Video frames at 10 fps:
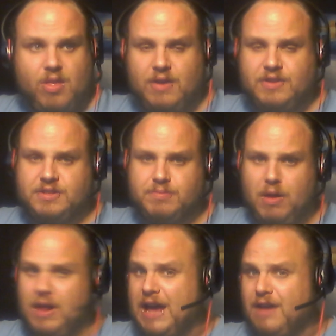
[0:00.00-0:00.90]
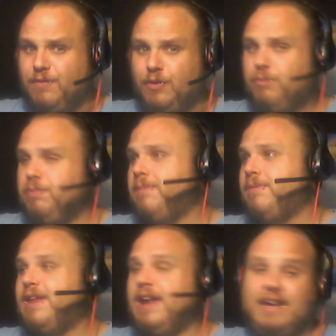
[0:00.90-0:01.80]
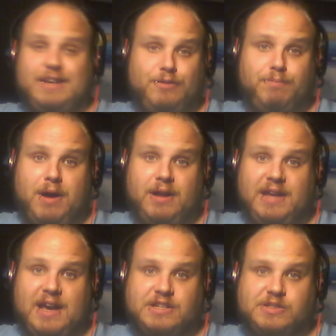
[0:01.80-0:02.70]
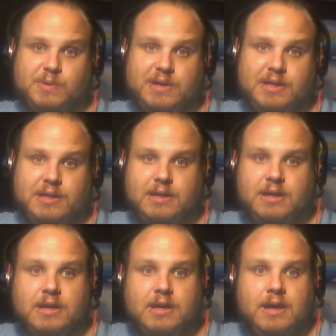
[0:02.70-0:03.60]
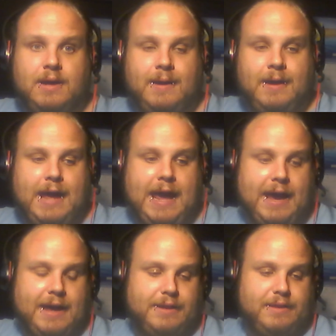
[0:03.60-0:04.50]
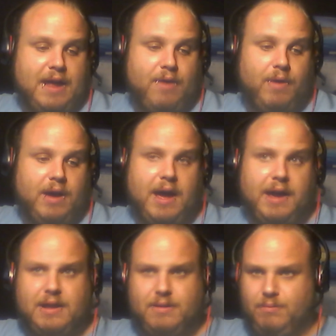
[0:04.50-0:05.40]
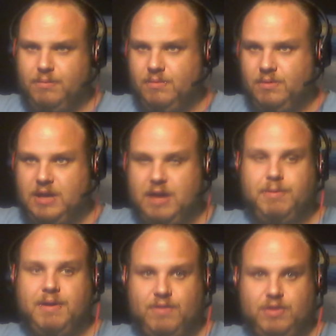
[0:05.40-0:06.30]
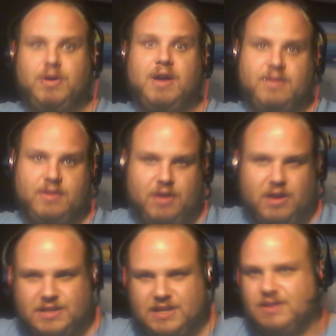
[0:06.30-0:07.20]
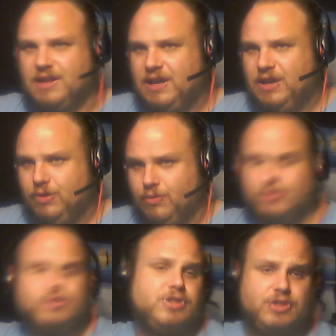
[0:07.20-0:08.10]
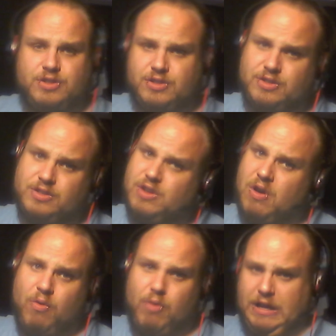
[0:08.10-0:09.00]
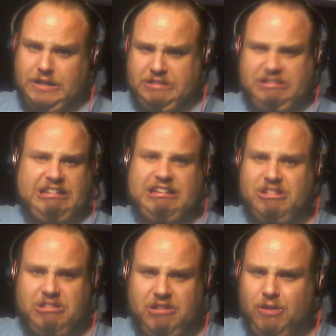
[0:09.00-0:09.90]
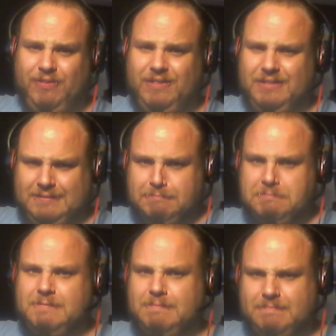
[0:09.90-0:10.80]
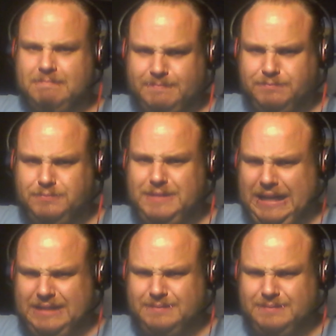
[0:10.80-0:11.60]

a small handful of people that I can do podcasts with. And that way I can keep giving you guys the content that you so rightfully deserve. Yeah.